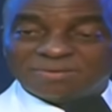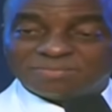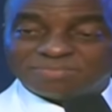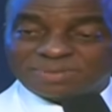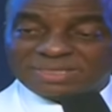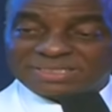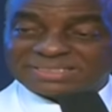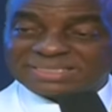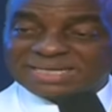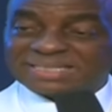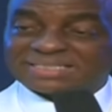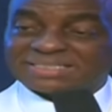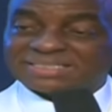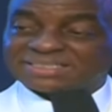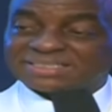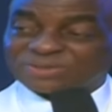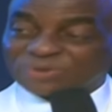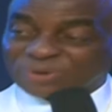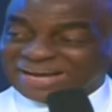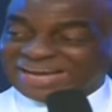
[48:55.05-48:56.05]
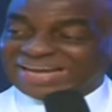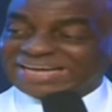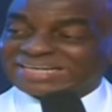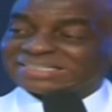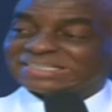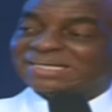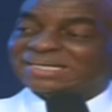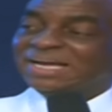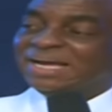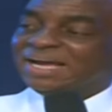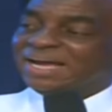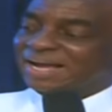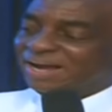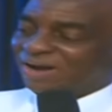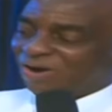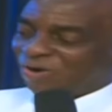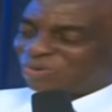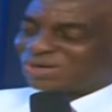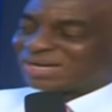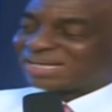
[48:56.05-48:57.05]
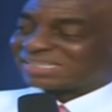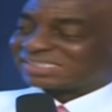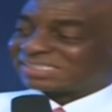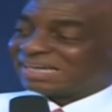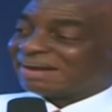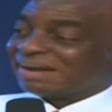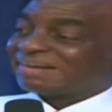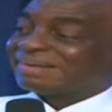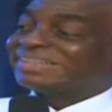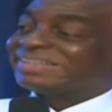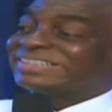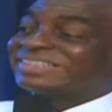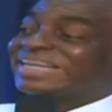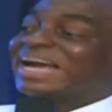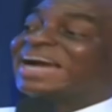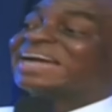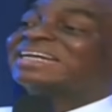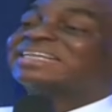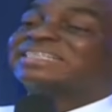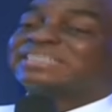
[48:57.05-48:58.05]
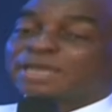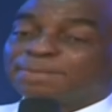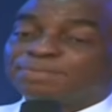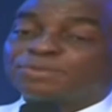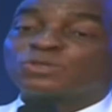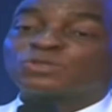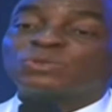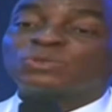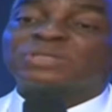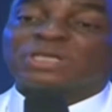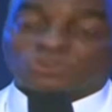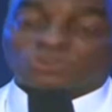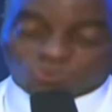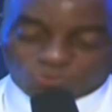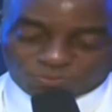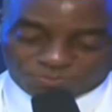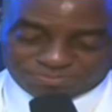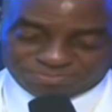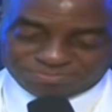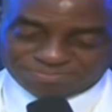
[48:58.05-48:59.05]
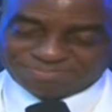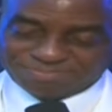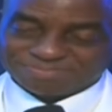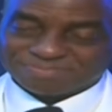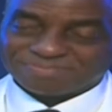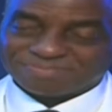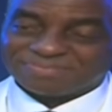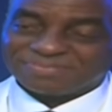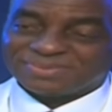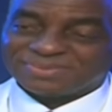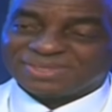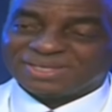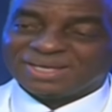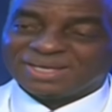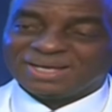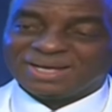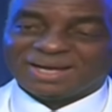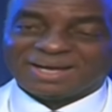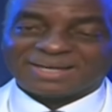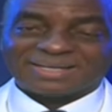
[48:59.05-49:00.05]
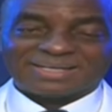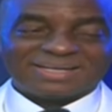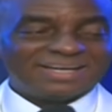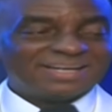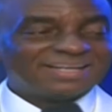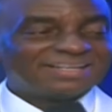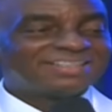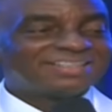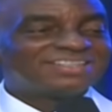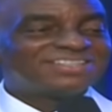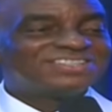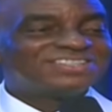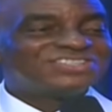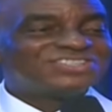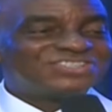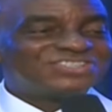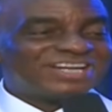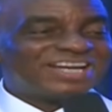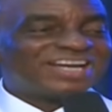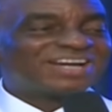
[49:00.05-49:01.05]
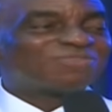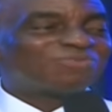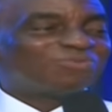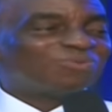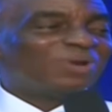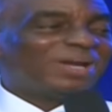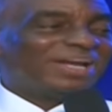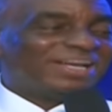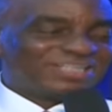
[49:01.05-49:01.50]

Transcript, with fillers: Please get it read understand it, check the scriptures, don't assume, and then drink fully